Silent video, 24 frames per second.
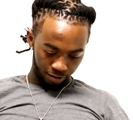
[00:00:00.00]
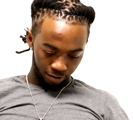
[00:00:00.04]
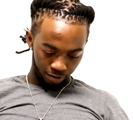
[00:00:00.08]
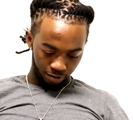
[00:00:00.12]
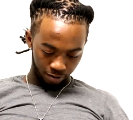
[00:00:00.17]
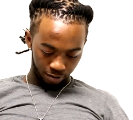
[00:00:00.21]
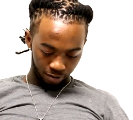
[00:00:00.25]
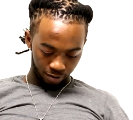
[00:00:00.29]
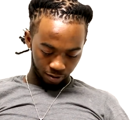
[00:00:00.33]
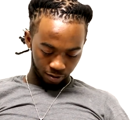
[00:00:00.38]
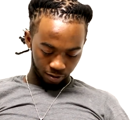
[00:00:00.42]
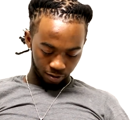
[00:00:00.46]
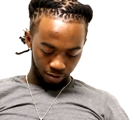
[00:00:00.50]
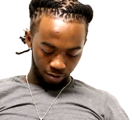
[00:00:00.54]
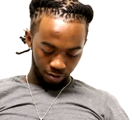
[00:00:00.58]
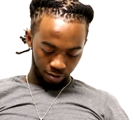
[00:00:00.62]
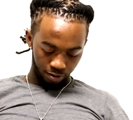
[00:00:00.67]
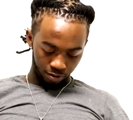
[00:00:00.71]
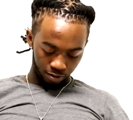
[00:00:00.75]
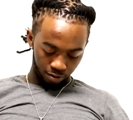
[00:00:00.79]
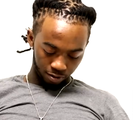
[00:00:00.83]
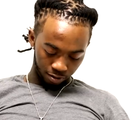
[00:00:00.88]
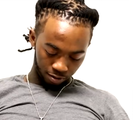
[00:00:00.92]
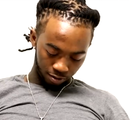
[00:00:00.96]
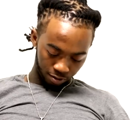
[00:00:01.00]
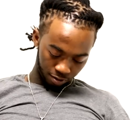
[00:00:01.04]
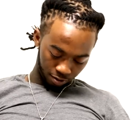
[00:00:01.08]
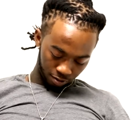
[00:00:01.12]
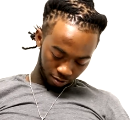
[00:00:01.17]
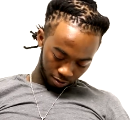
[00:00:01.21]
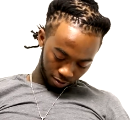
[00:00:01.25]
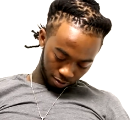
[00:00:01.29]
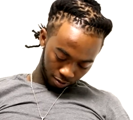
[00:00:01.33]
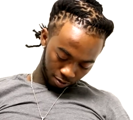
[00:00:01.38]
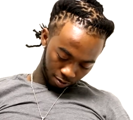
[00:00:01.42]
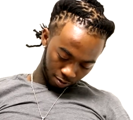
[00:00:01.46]

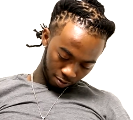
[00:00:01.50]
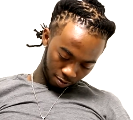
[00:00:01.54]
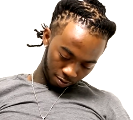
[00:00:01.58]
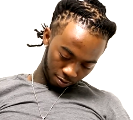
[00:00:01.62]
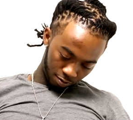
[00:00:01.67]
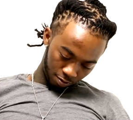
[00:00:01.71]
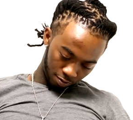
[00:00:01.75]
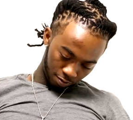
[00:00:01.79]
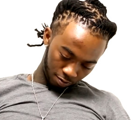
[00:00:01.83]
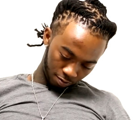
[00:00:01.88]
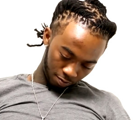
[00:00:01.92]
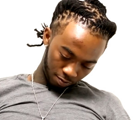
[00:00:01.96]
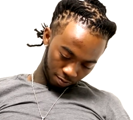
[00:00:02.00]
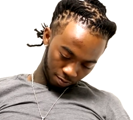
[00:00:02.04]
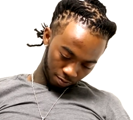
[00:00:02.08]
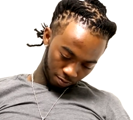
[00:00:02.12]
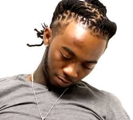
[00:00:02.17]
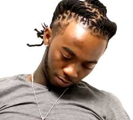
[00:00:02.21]
[no speech]